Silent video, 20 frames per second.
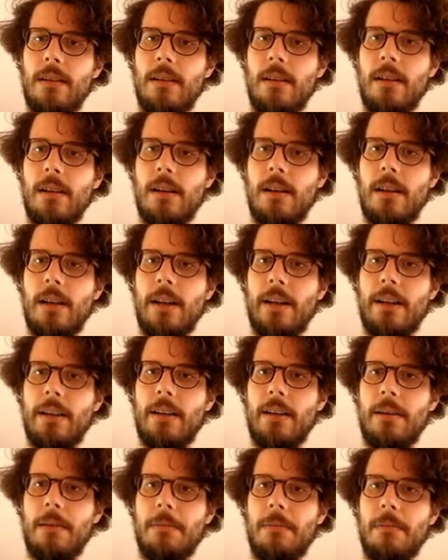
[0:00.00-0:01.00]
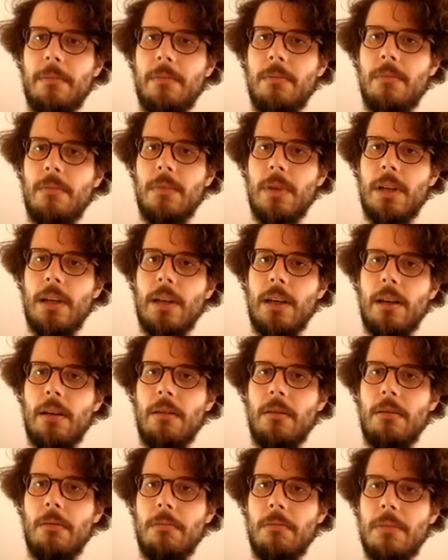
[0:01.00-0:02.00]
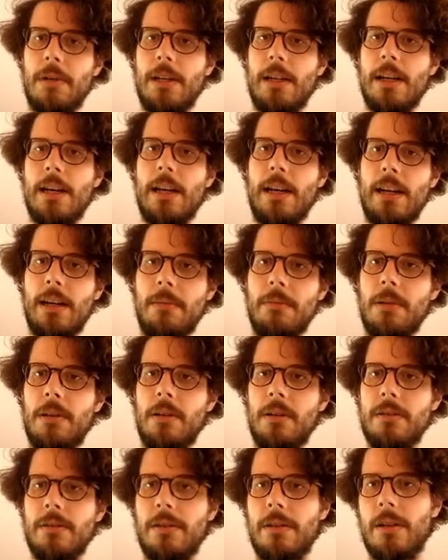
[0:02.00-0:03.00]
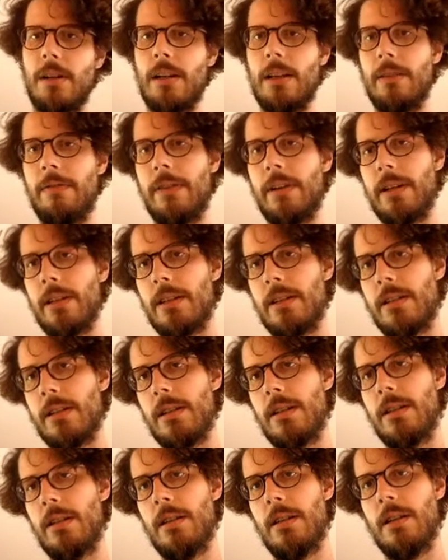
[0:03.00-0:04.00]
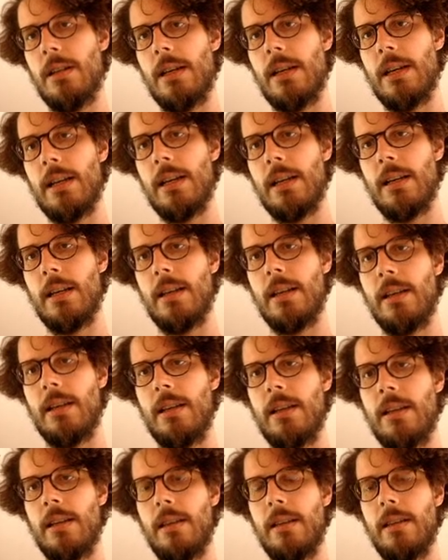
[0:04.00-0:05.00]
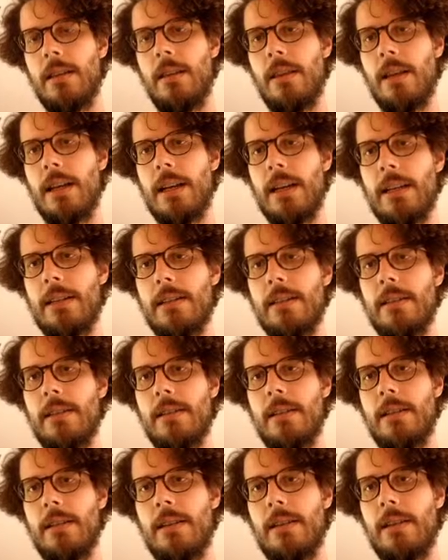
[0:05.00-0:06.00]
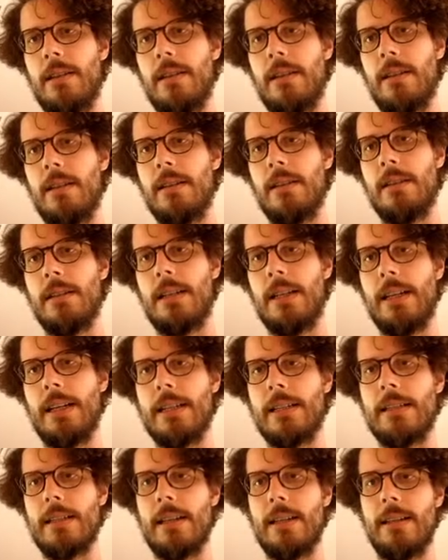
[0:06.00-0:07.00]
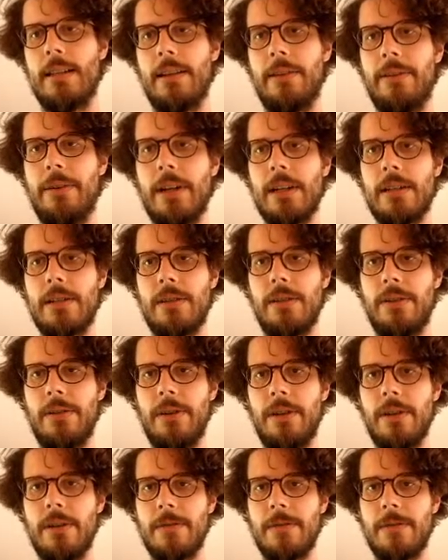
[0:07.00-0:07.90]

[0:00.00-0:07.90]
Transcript: like be able to call a function that takes a directory